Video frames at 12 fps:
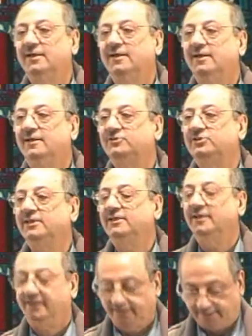See,
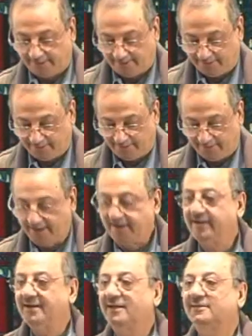
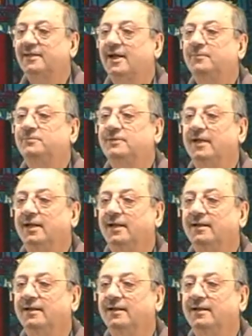aina zahabta.